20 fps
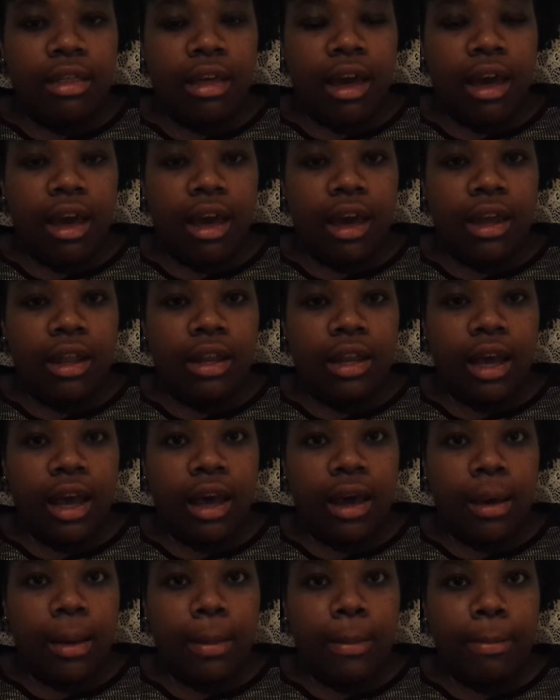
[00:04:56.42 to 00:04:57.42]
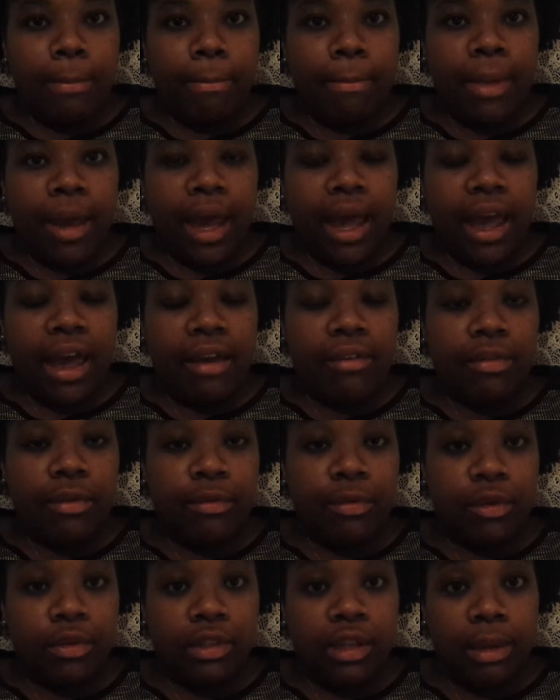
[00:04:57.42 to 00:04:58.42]
that I have a
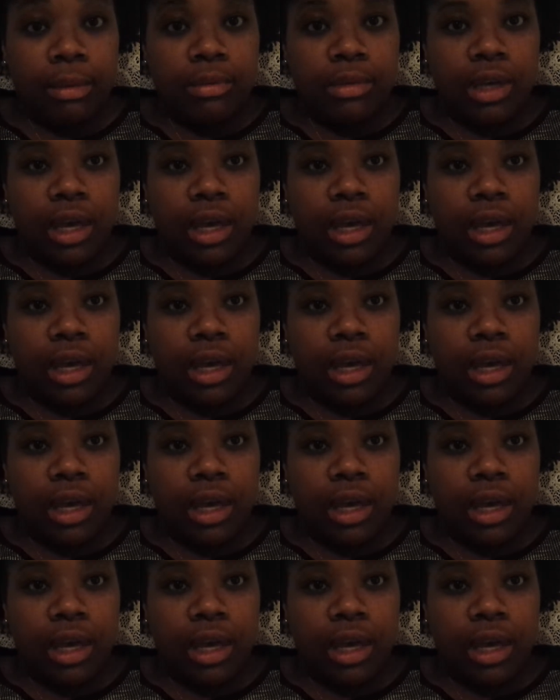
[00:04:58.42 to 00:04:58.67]
full-time